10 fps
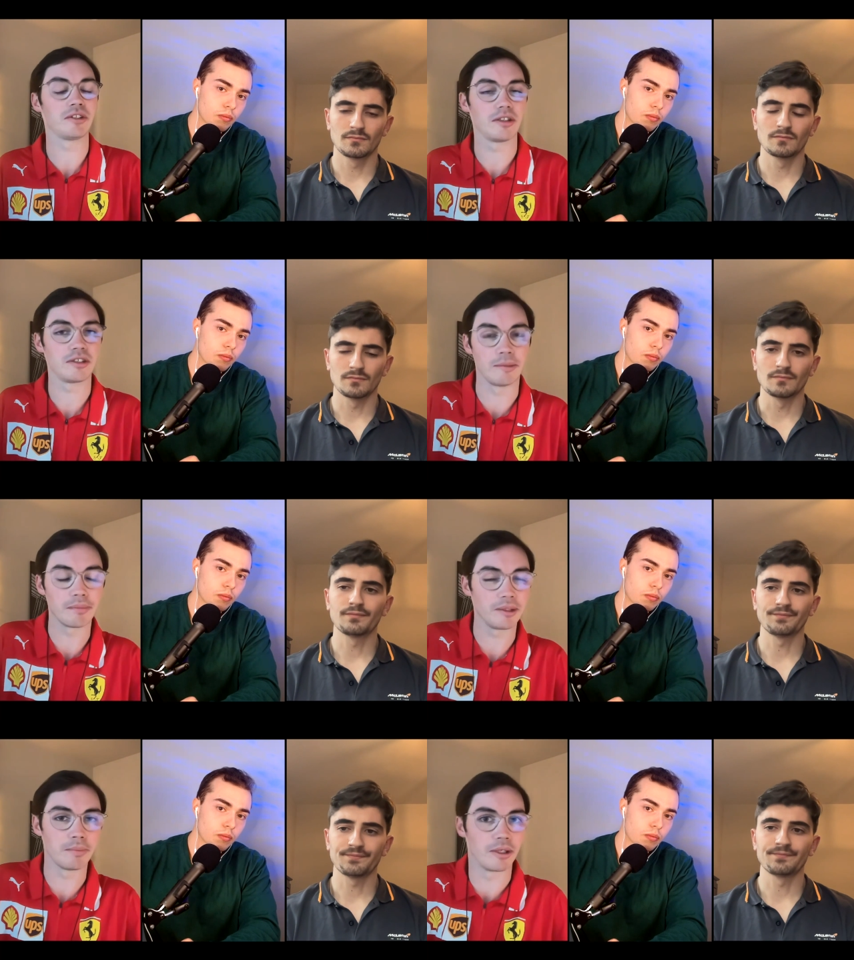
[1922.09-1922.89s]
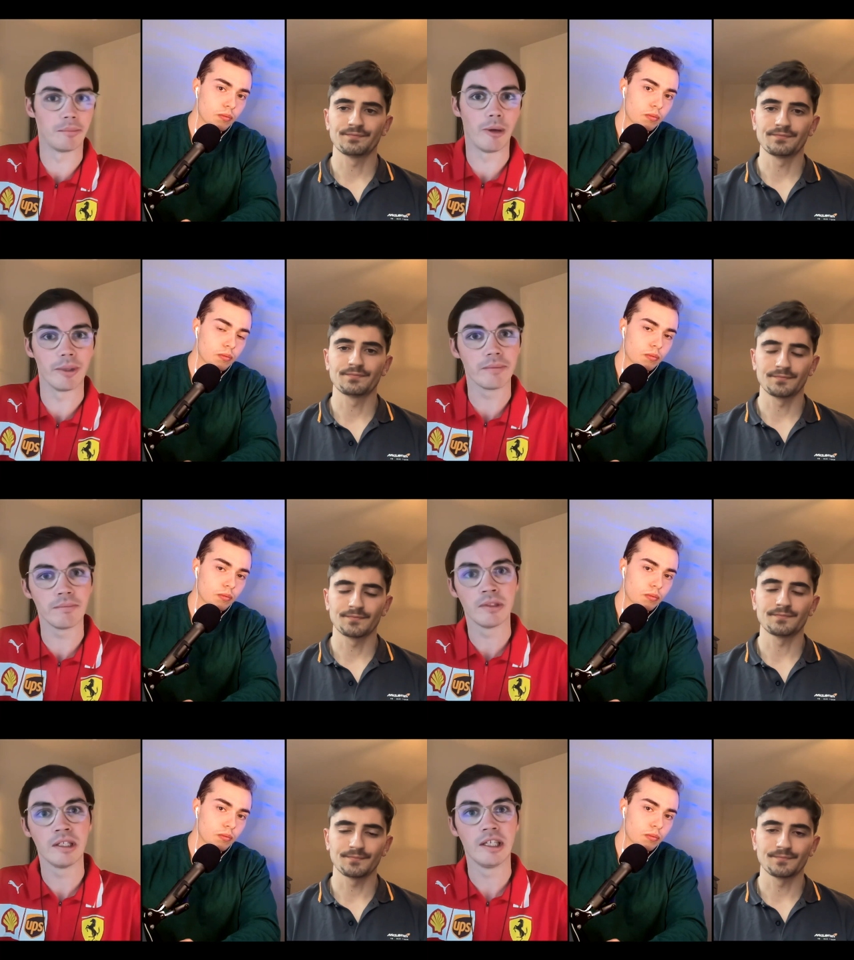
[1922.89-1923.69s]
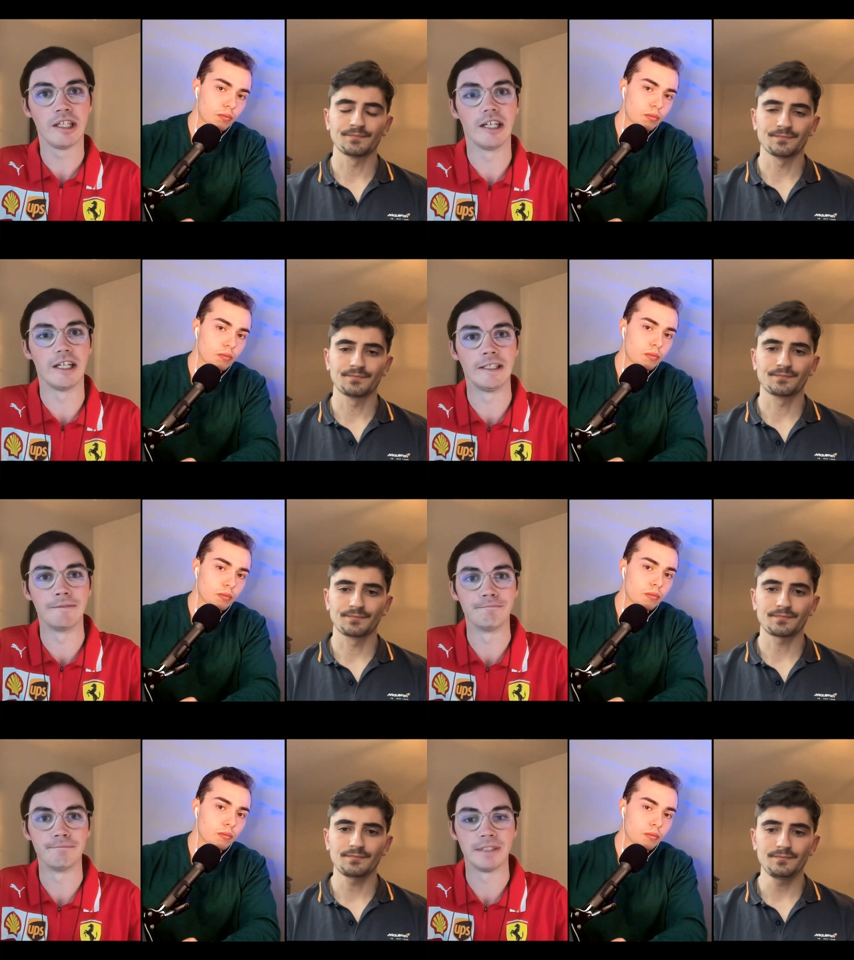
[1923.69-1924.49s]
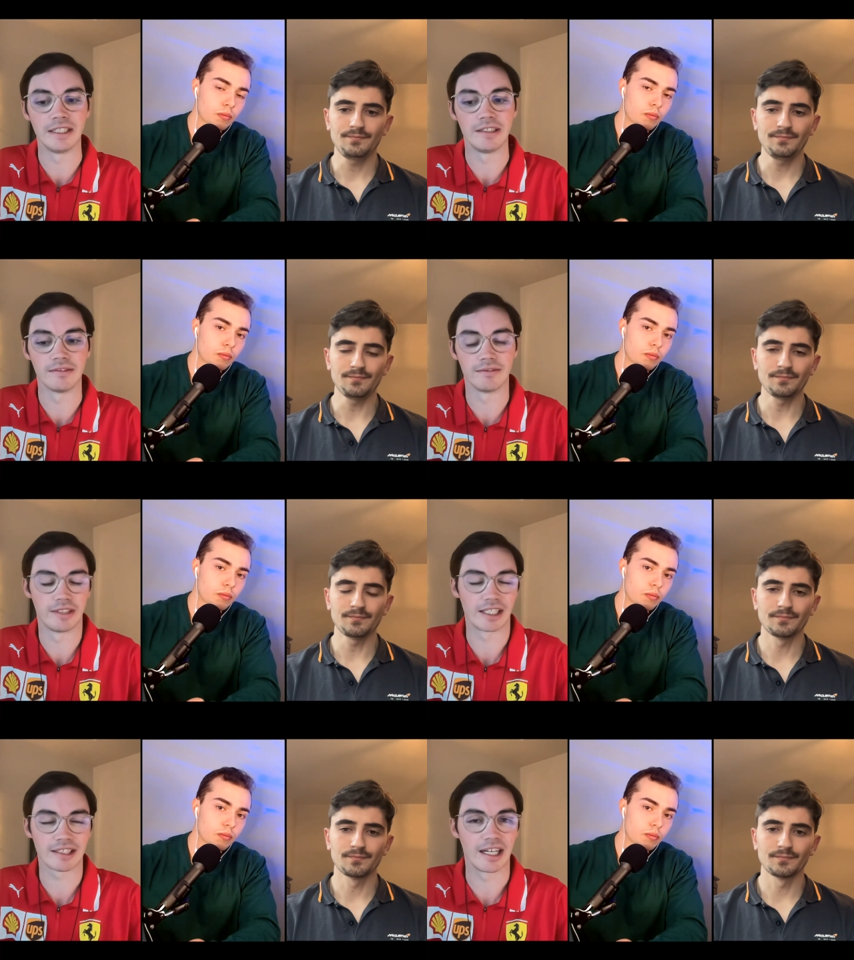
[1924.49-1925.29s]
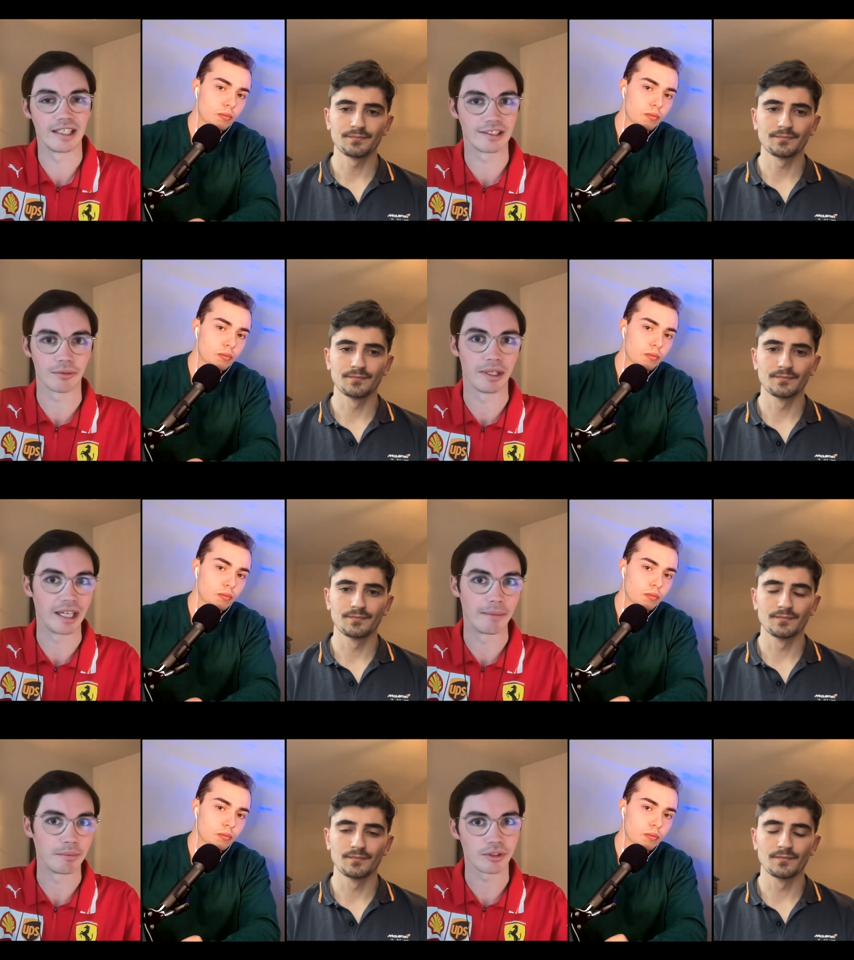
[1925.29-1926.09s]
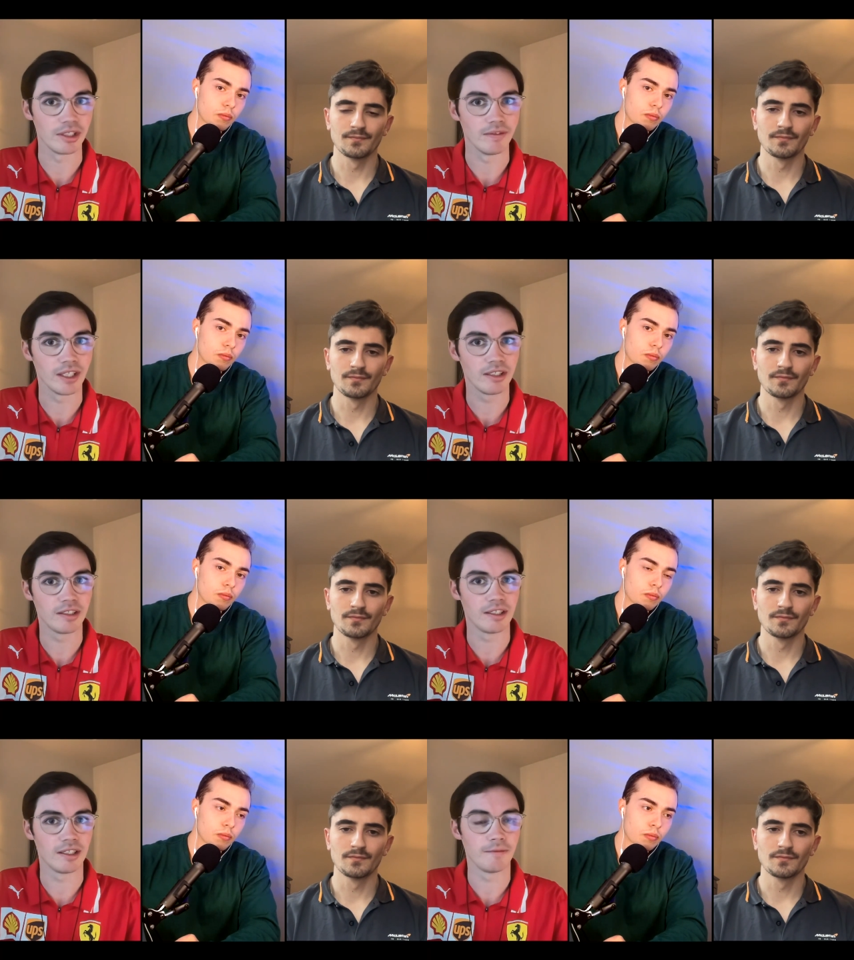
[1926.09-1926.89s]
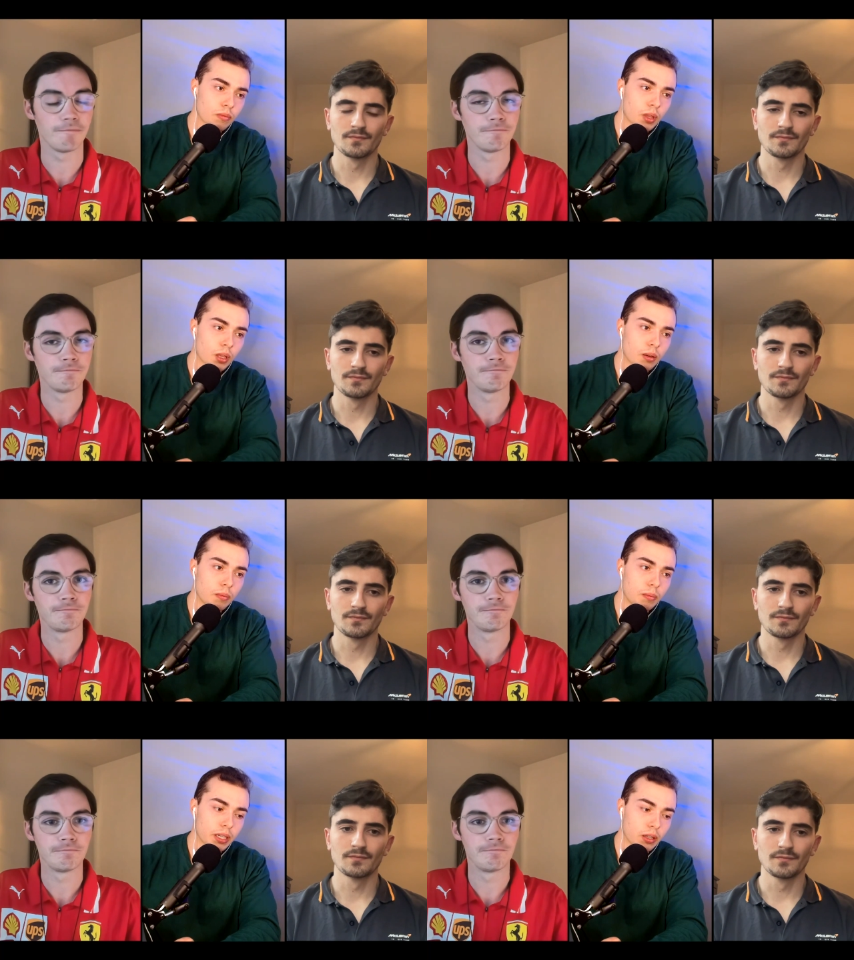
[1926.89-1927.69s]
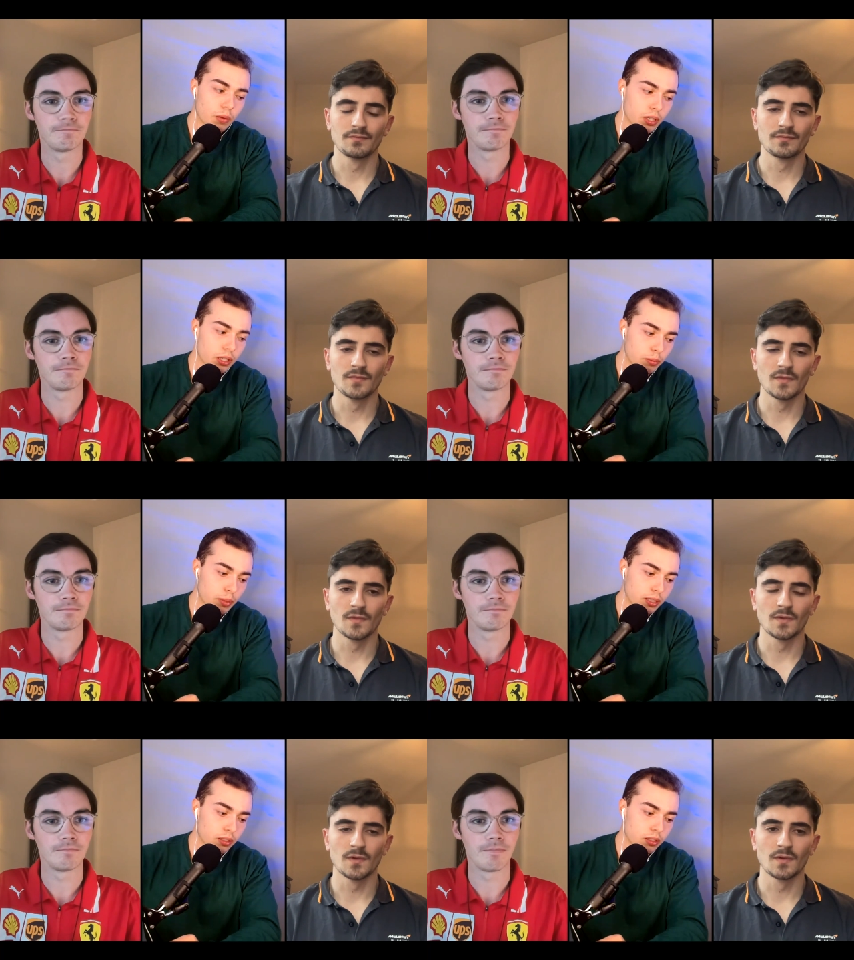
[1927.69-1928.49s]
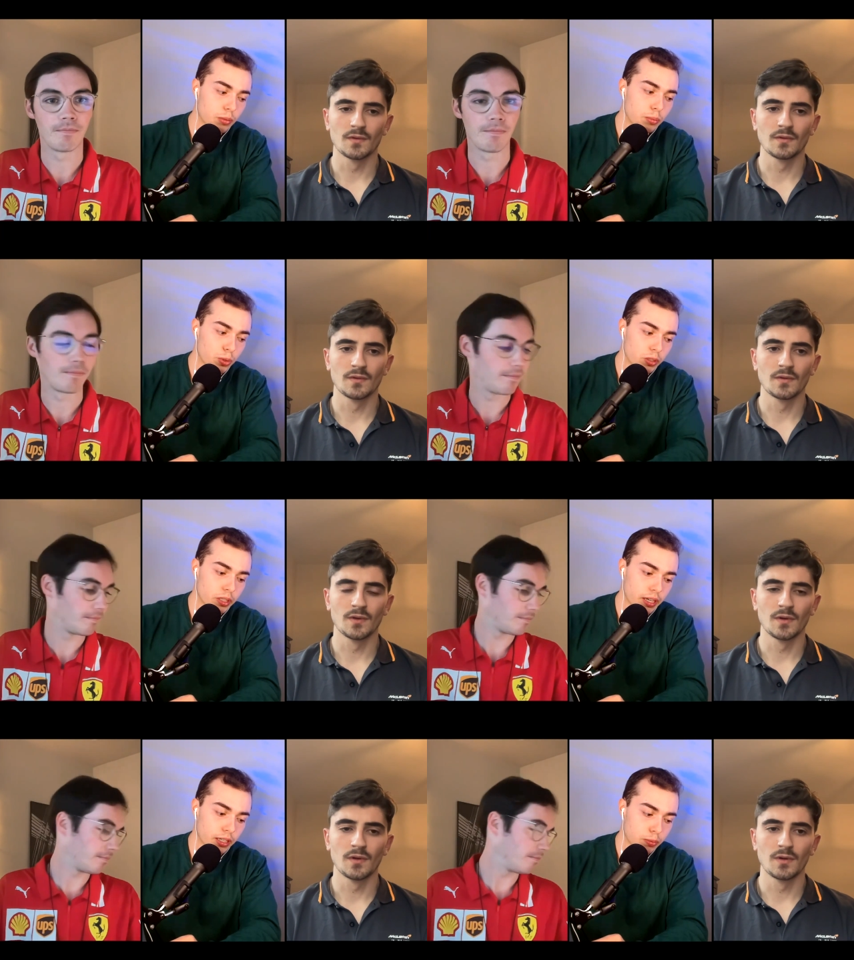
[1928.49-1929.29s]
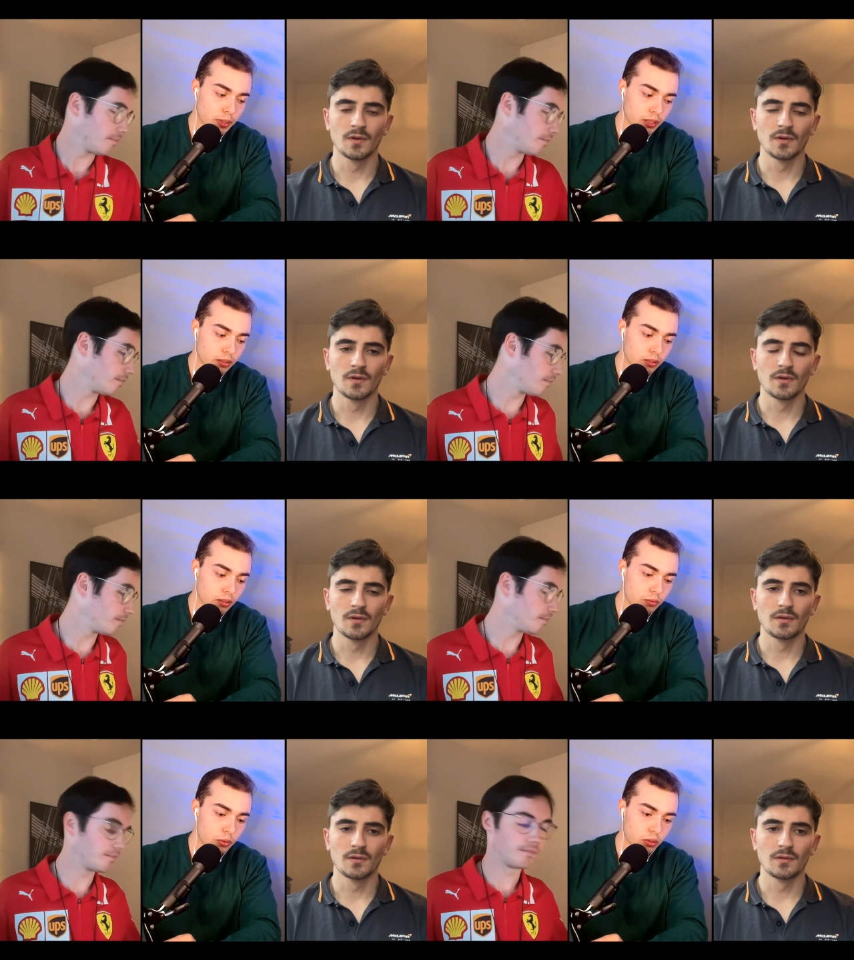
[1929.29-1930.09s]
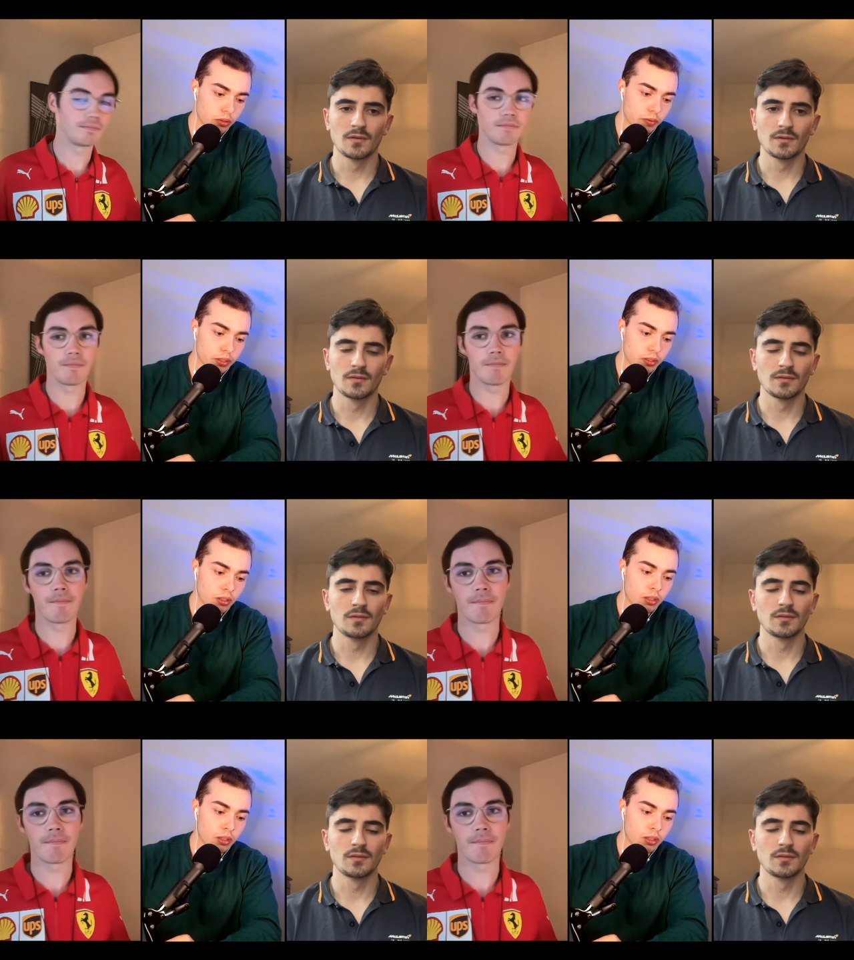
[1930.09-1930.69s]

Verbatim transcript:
Speaker 1: simply put, a moment. And that's kind of just the way I perceive it.
Speaker 2: Michael, I want to come back to the community aspect of all of this.